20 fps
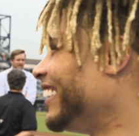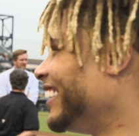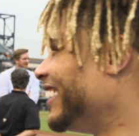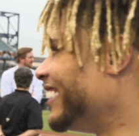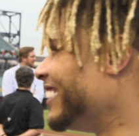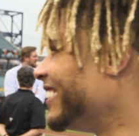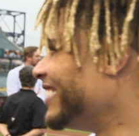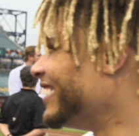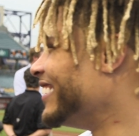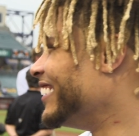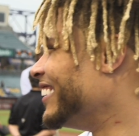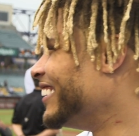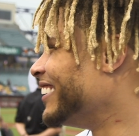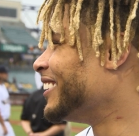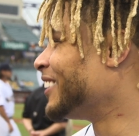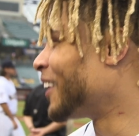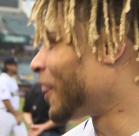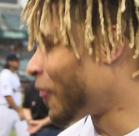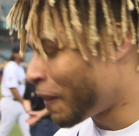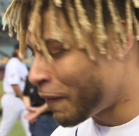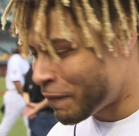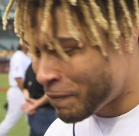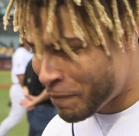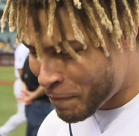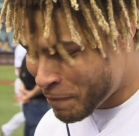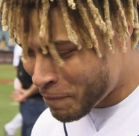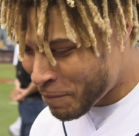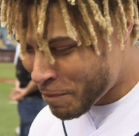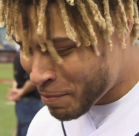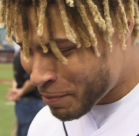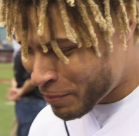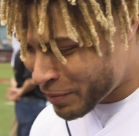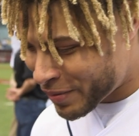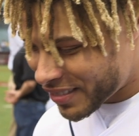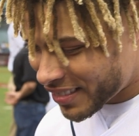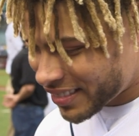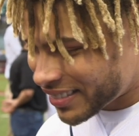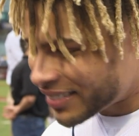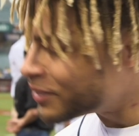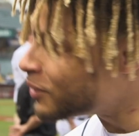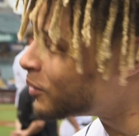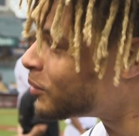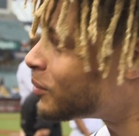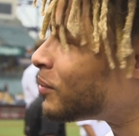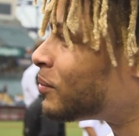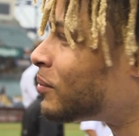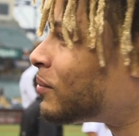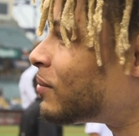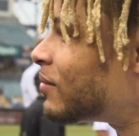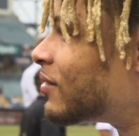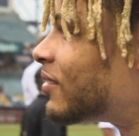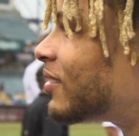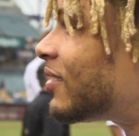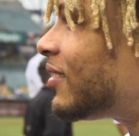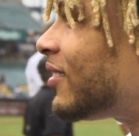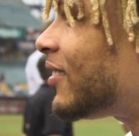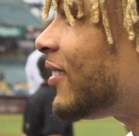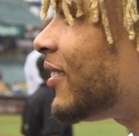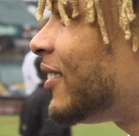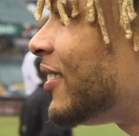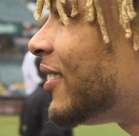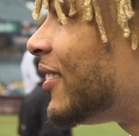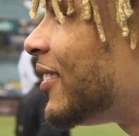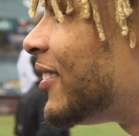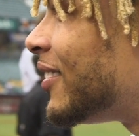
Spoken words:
Last couple thoughts for you. I mean, you know the expectations